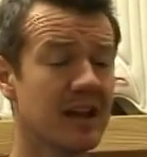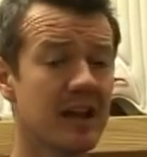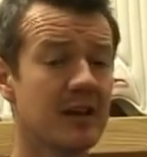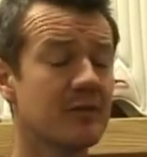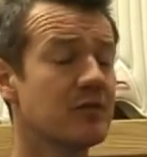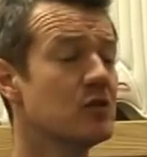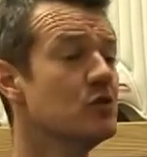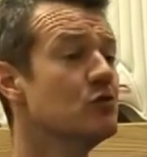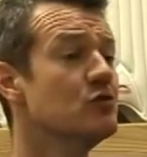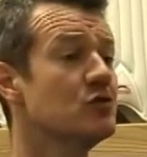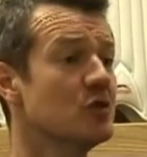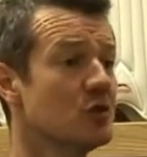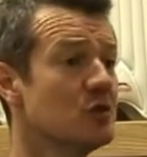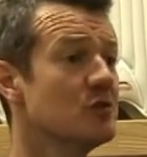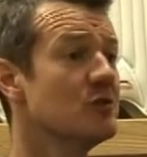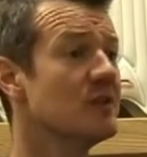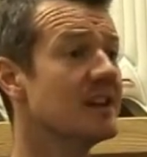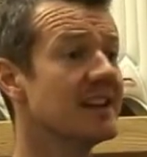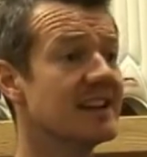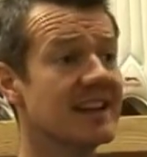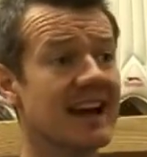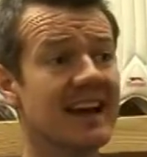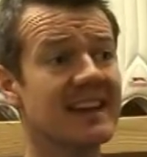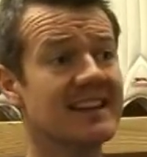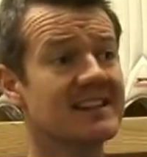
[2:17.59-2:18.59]
If you do
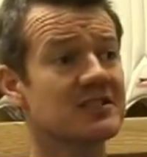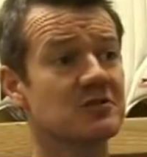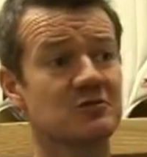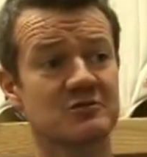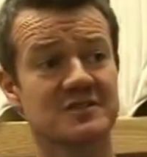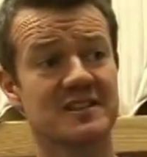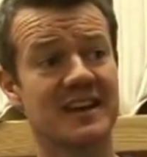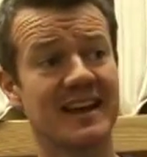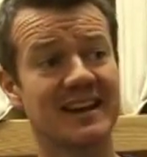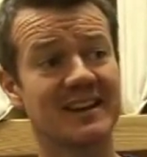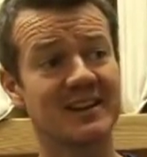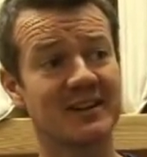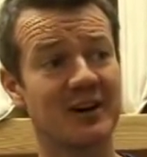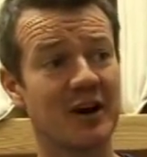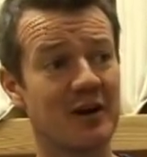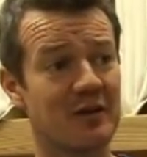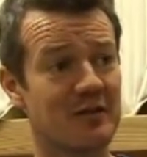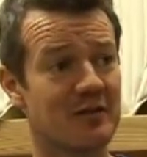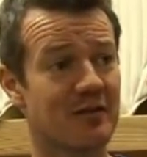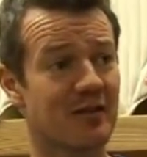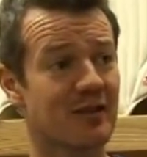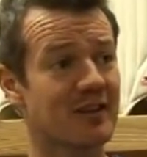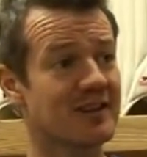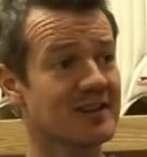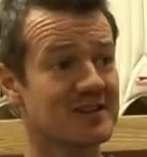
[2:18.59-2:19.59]
need 8 or 10 and
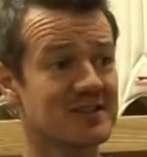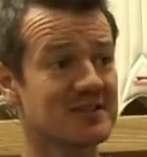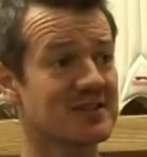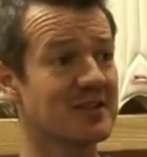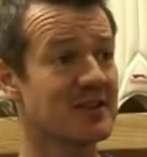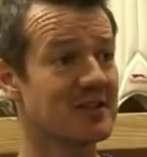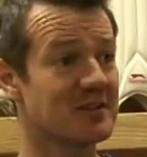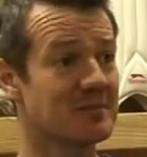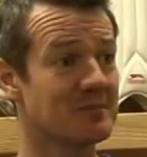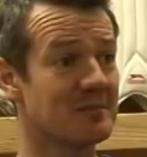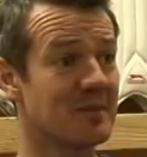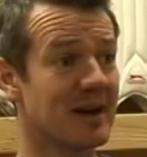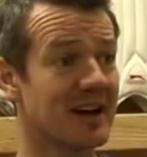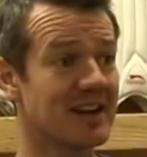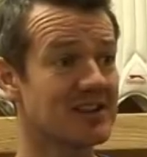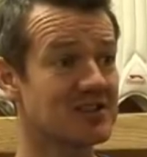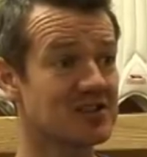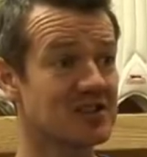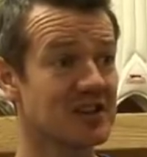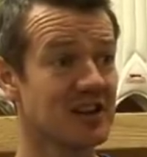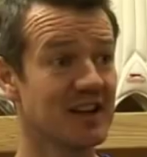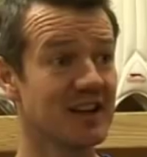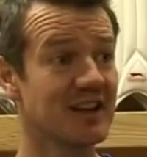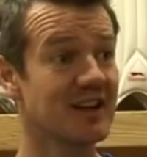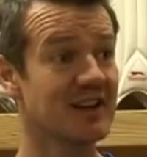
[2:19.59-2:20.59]
over in a certain match,